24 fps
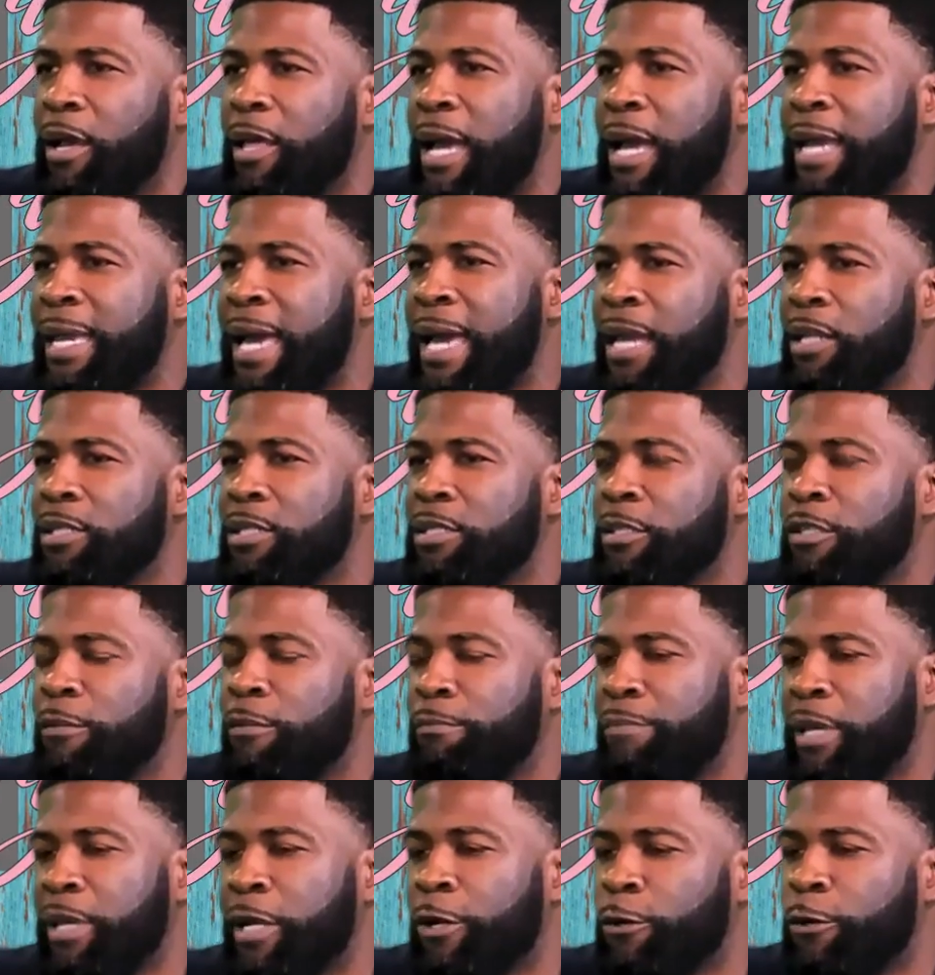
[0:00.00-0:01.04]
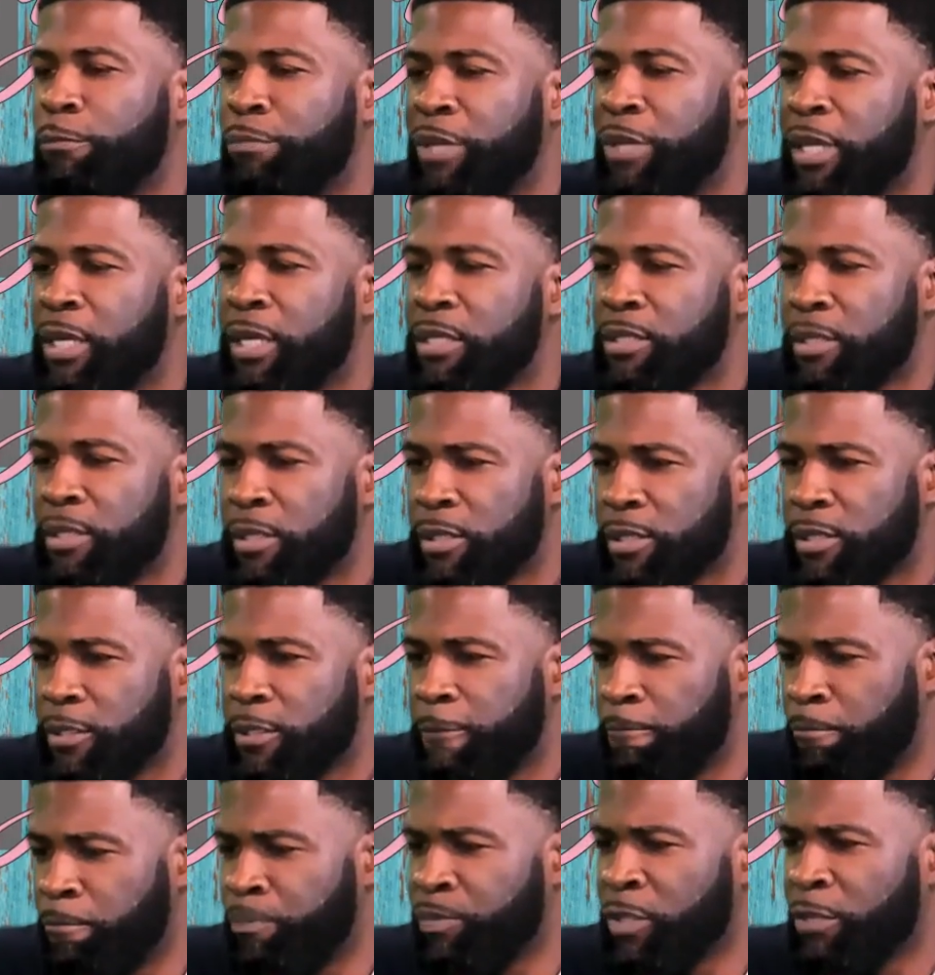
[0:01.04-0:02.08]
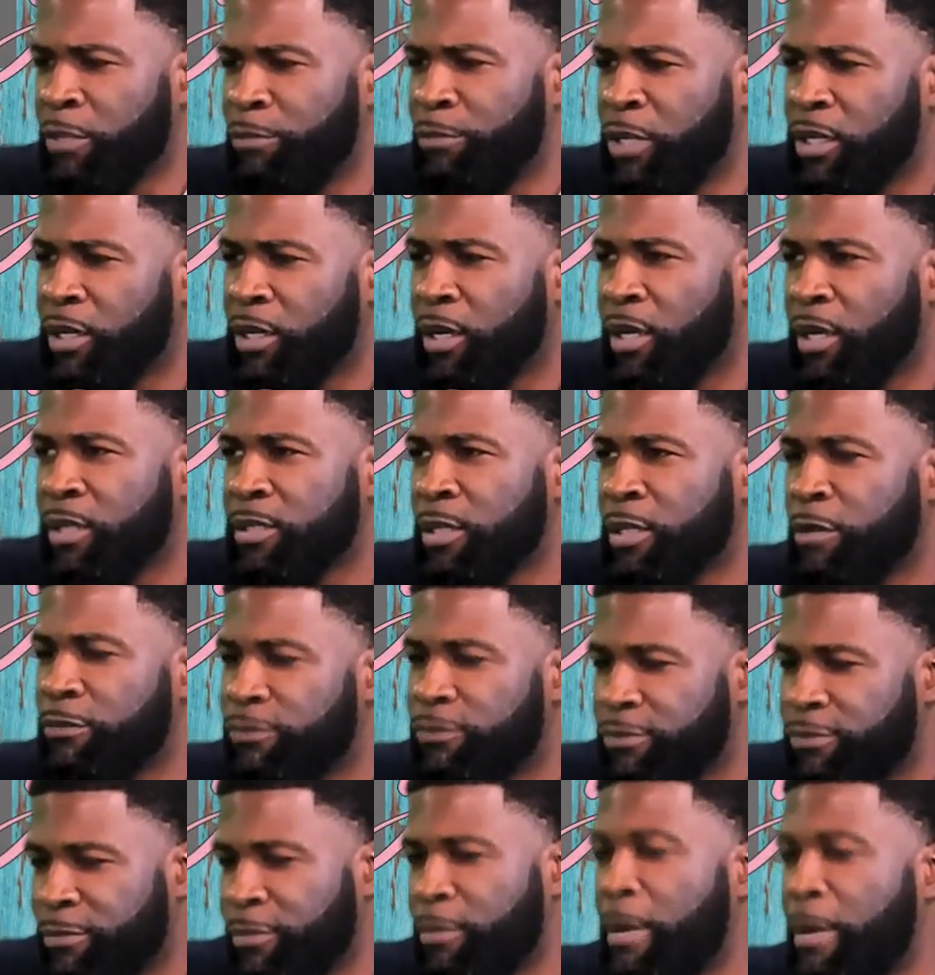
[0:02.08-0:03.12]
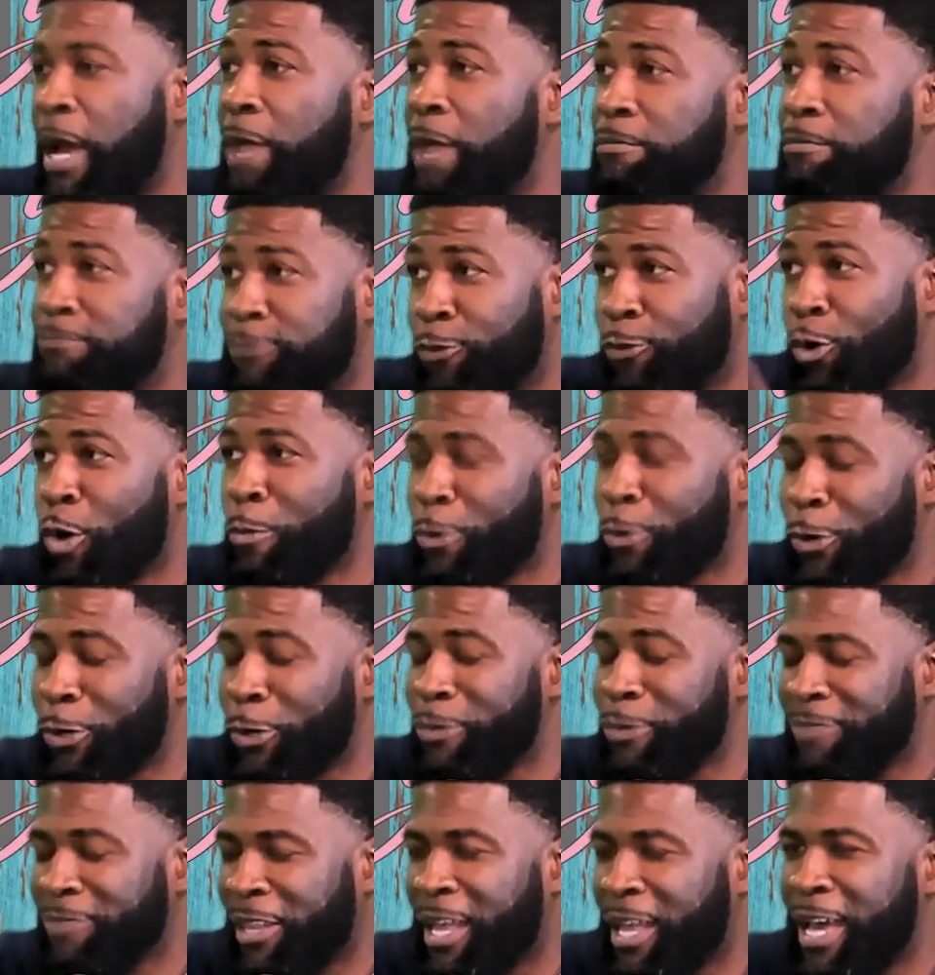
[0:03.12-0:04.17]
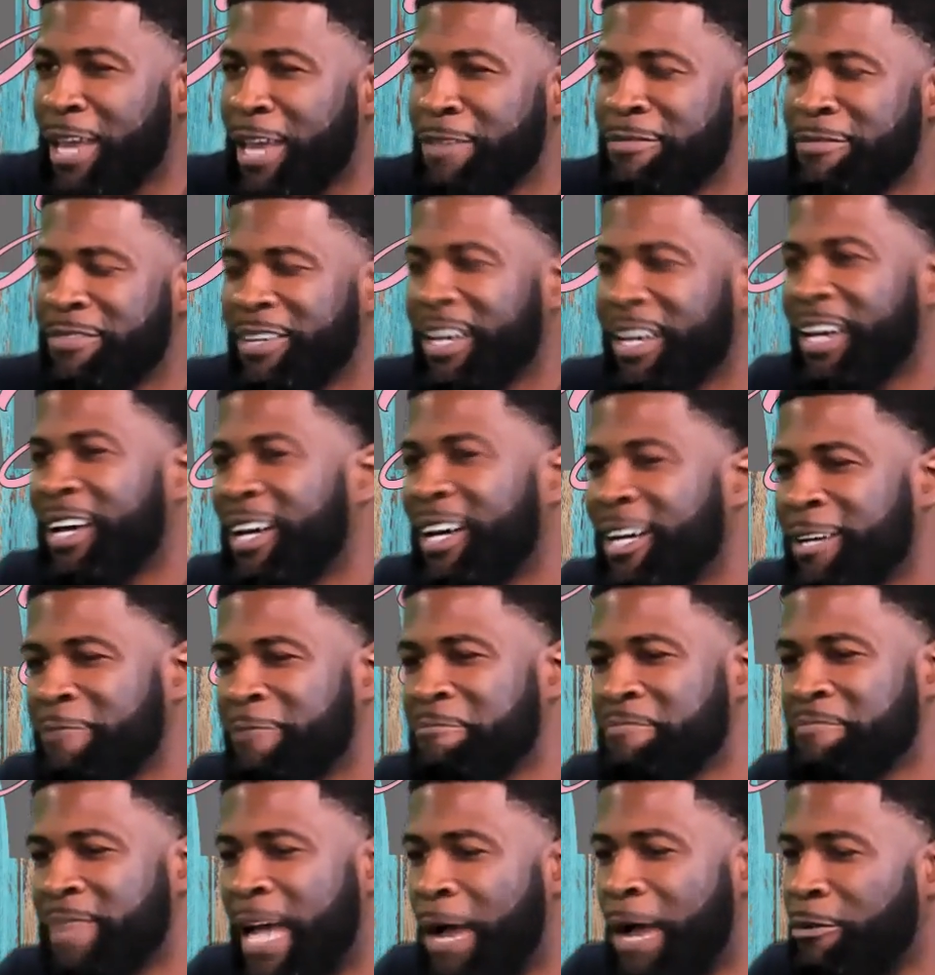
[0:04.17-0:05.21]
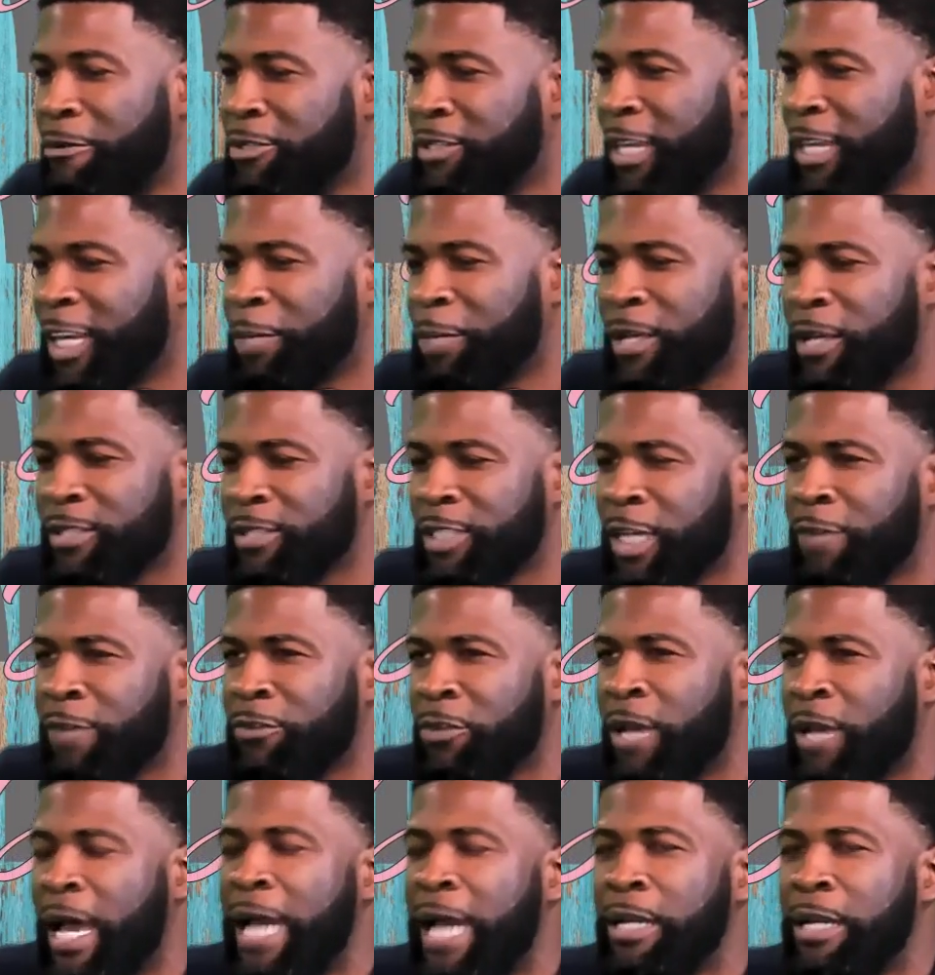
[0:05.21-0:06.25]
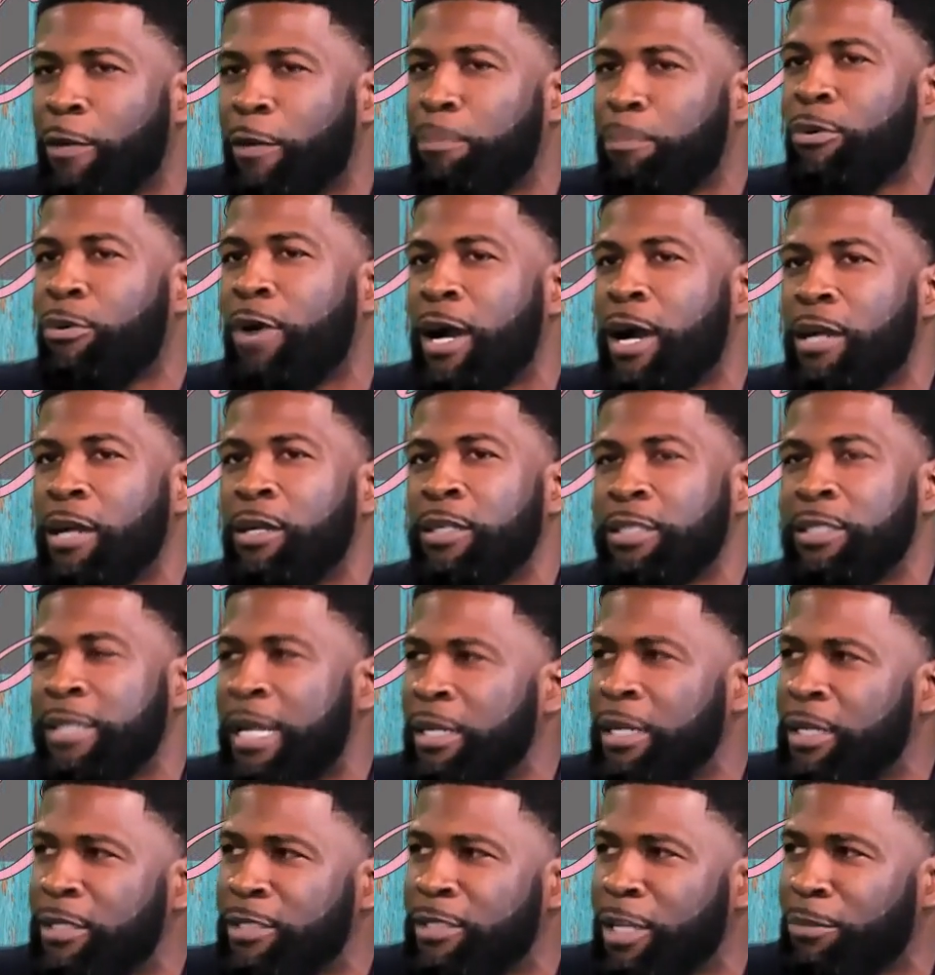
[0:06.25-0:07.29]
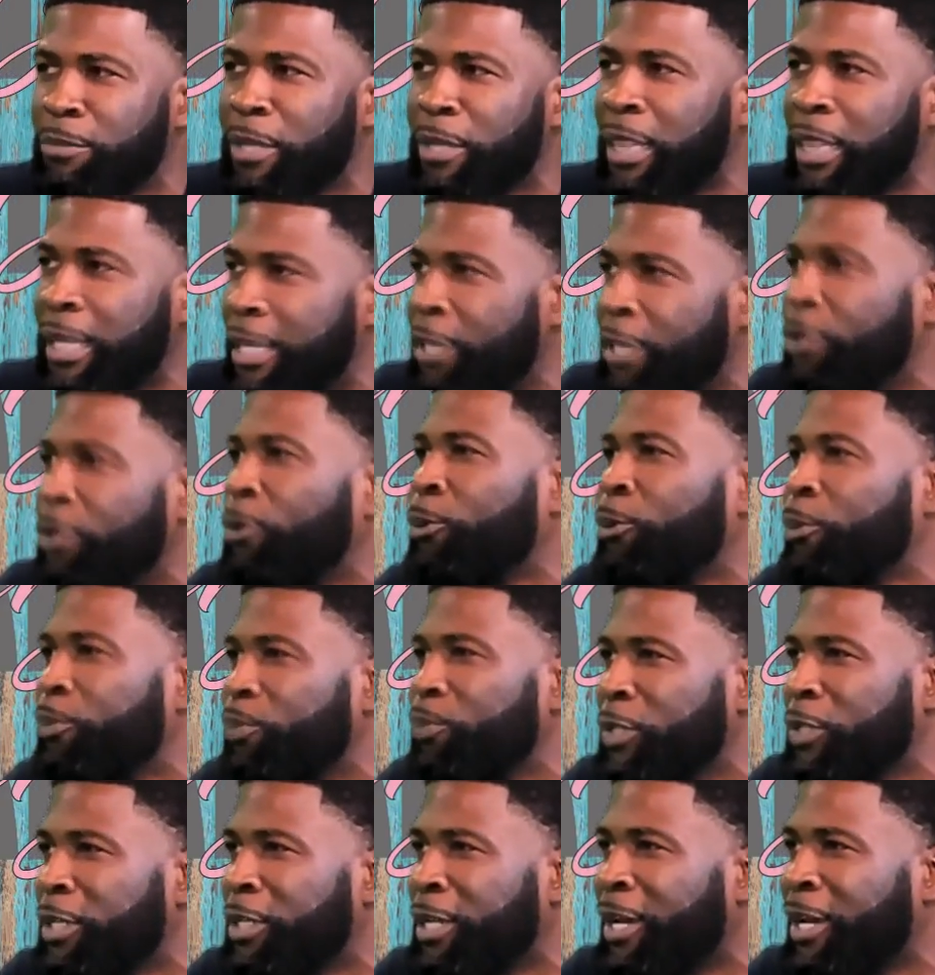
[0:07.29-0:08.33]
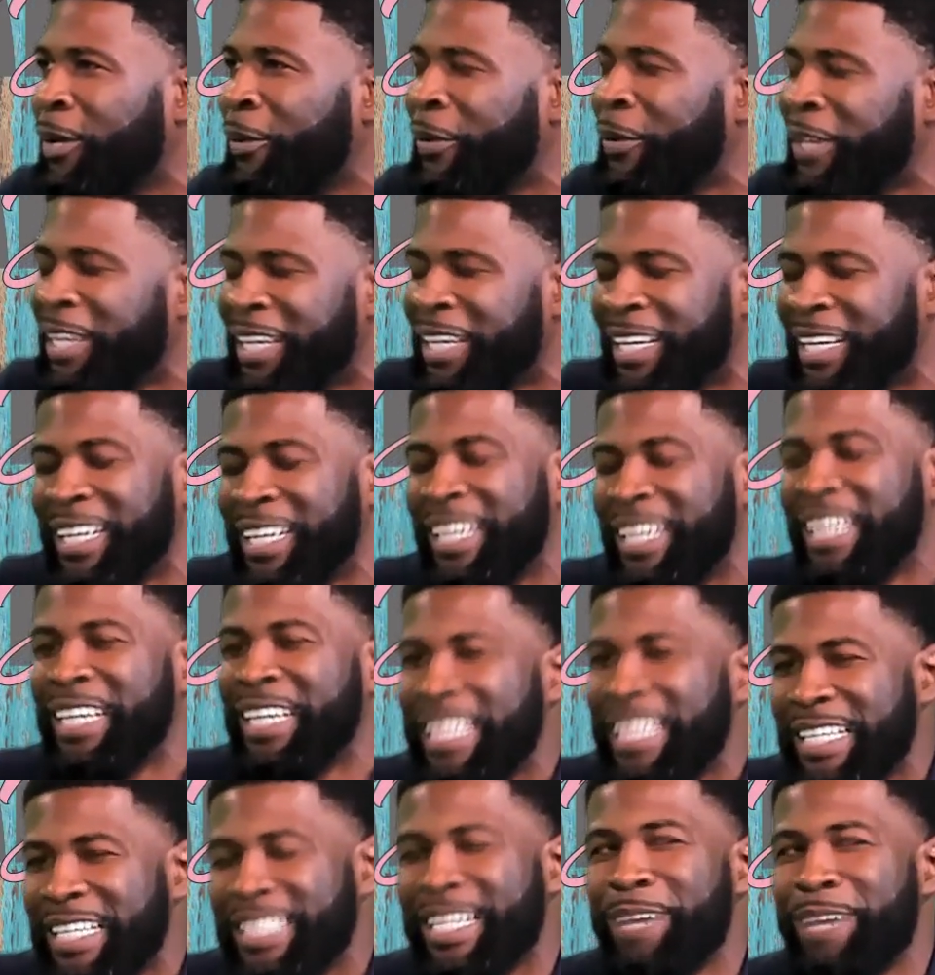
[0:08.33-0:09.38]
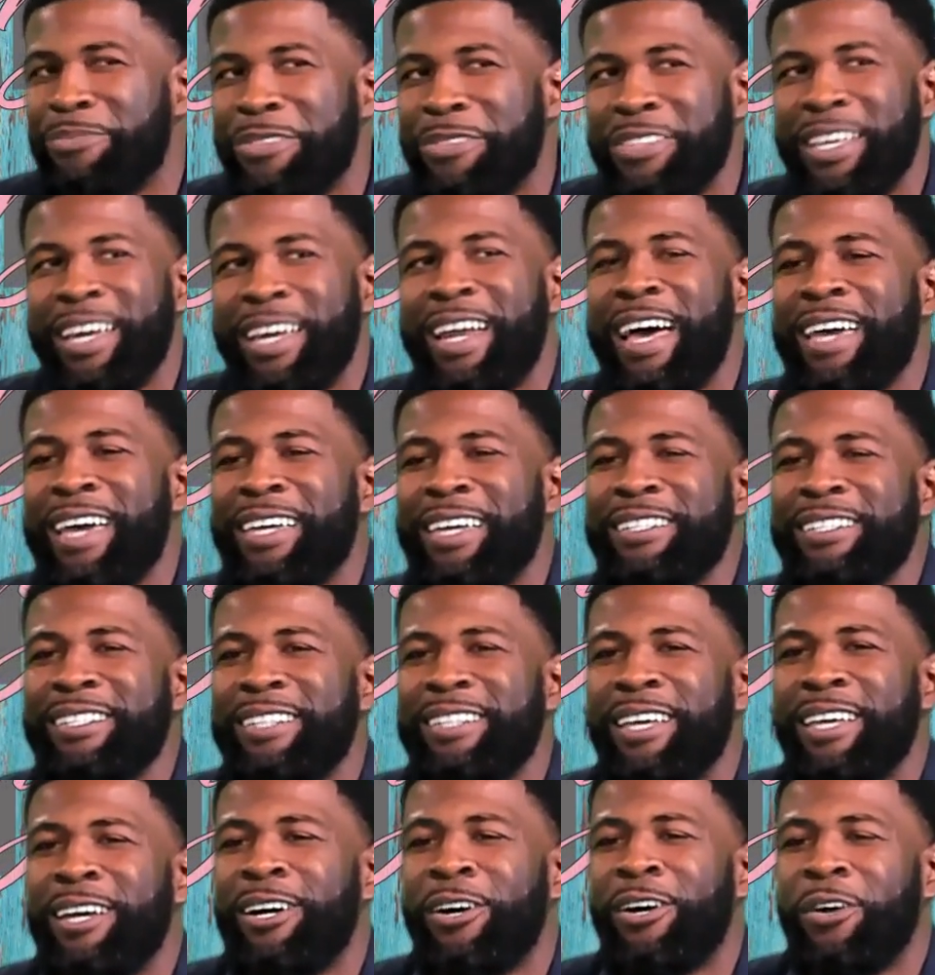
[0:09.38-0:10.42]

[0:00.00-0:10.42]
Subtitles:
I got into the beard business because from my former life. I was thinking to myself, I need a product and I need something legal, something that I can sell